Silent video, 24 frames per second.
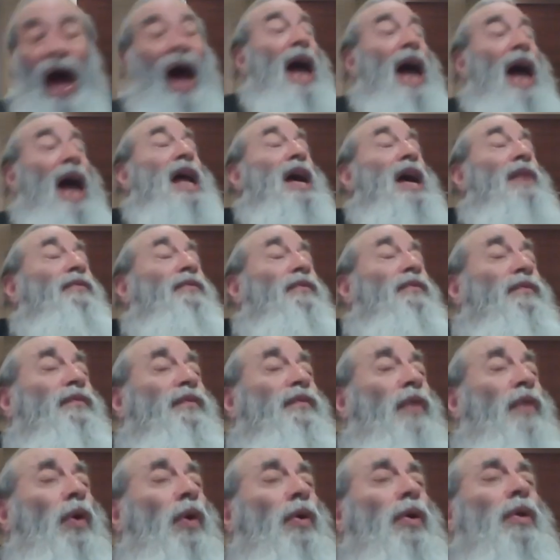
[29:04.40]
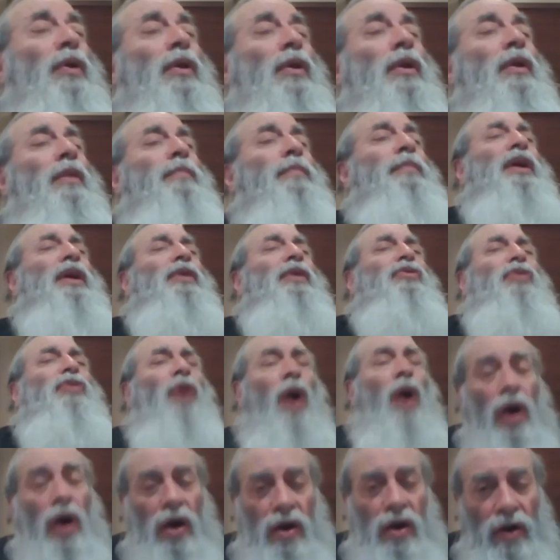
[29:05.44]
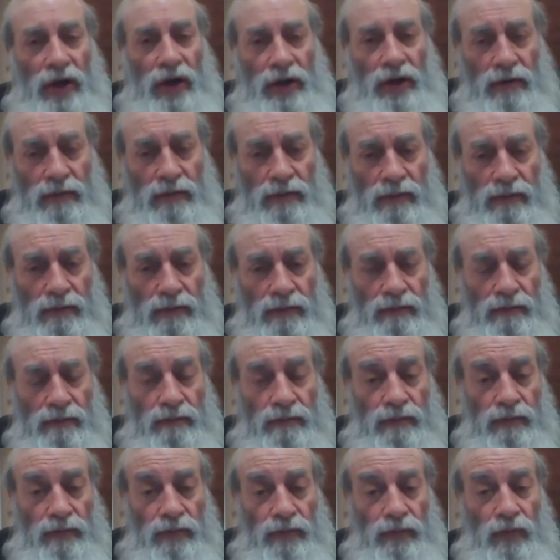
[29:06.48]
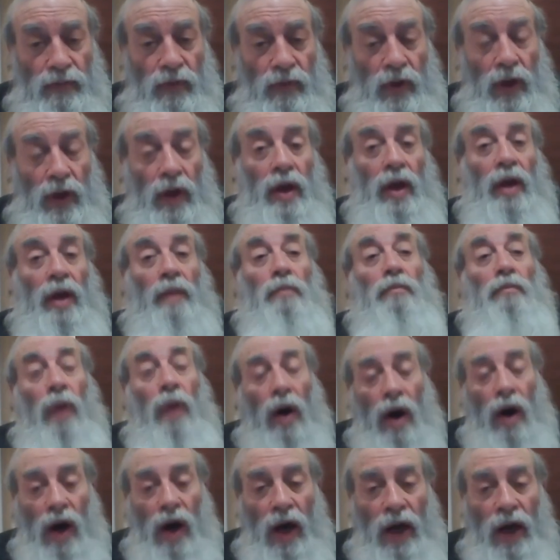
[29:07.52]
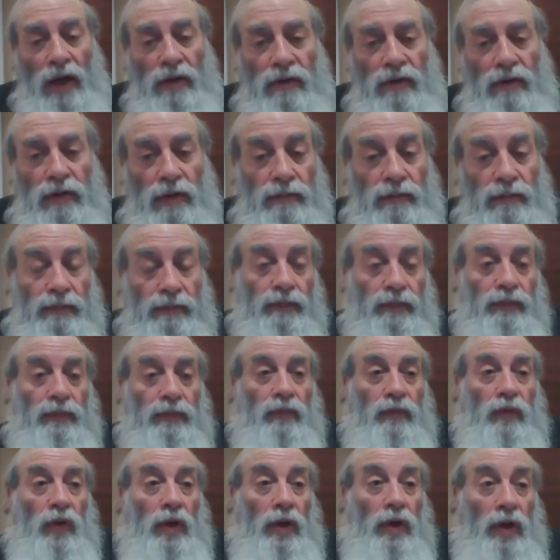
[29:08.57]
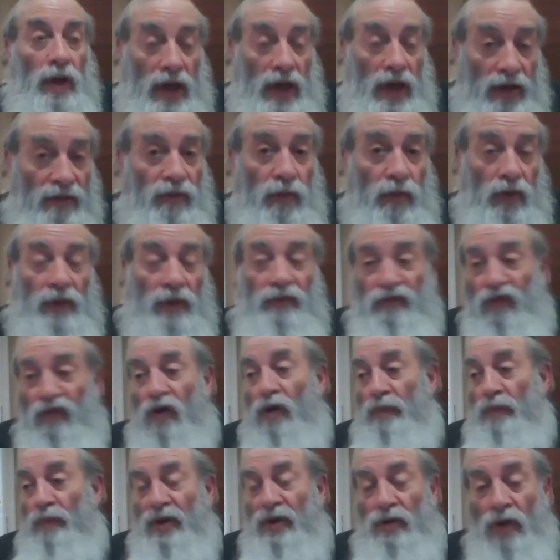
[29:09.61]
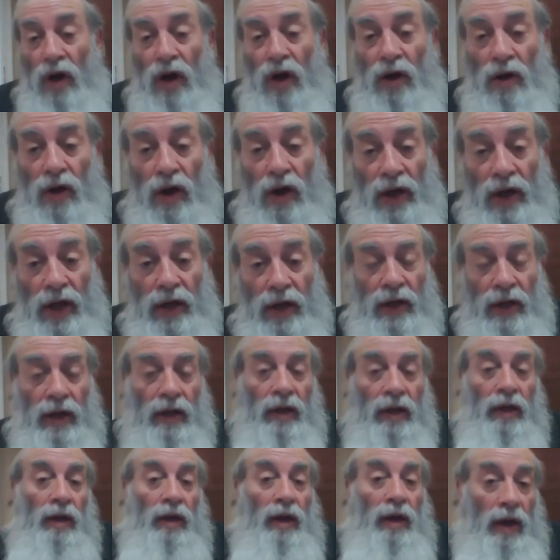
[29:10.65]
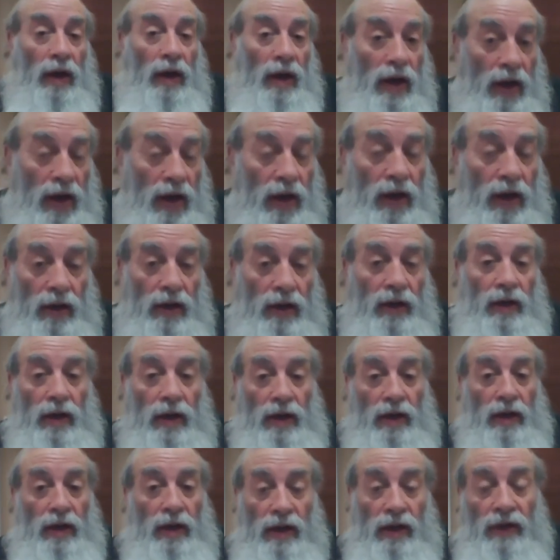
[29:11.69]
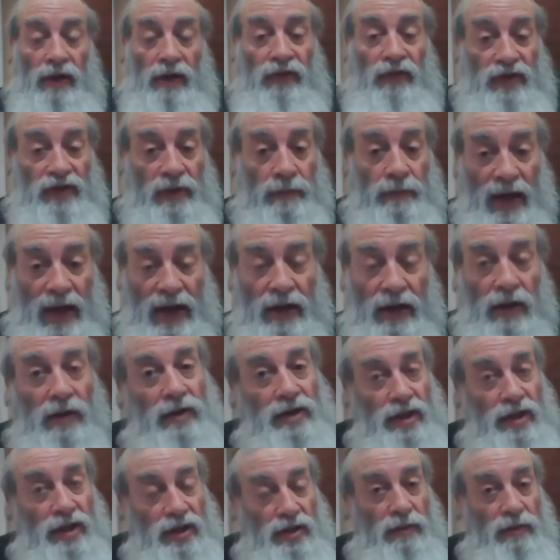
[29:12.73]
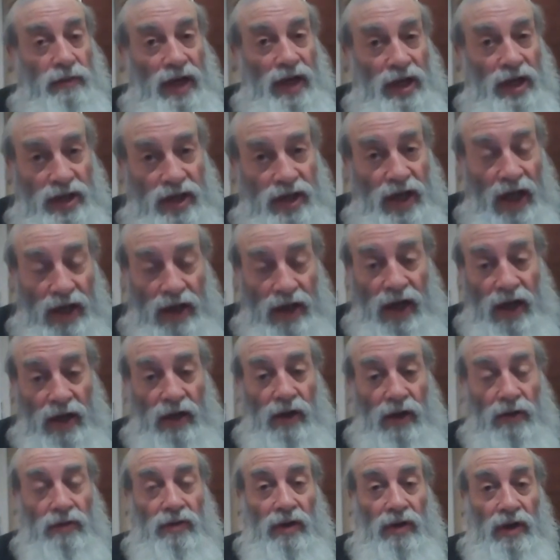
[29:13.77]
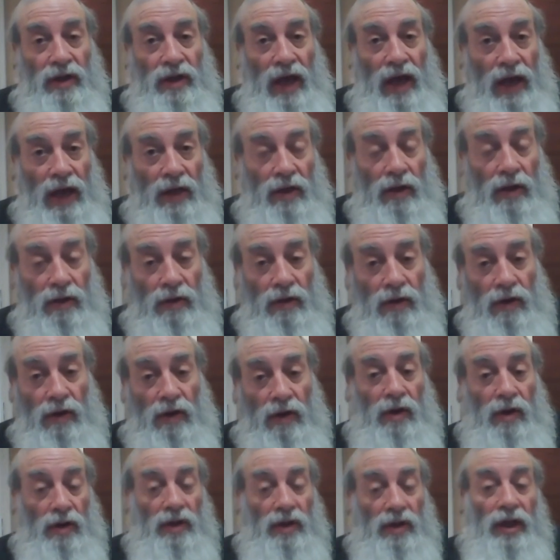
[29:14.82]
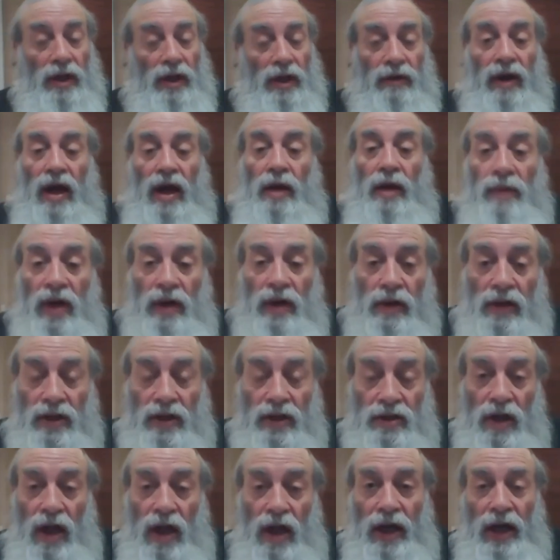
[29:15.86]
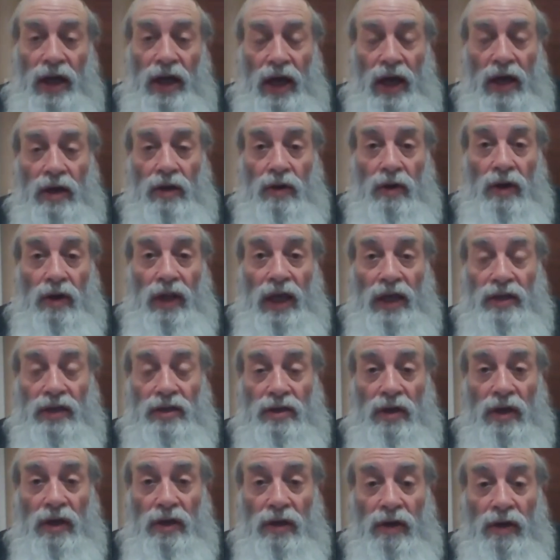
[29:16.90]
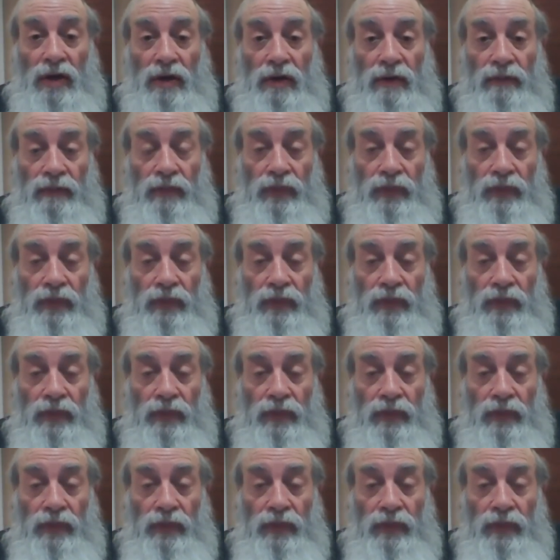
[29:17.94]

I have full bitochen. But even with full bitochen, if it's a medical situation, I got to go to the doctor. Or Chalila Rahman al-Islan, I got to call Hatzalah.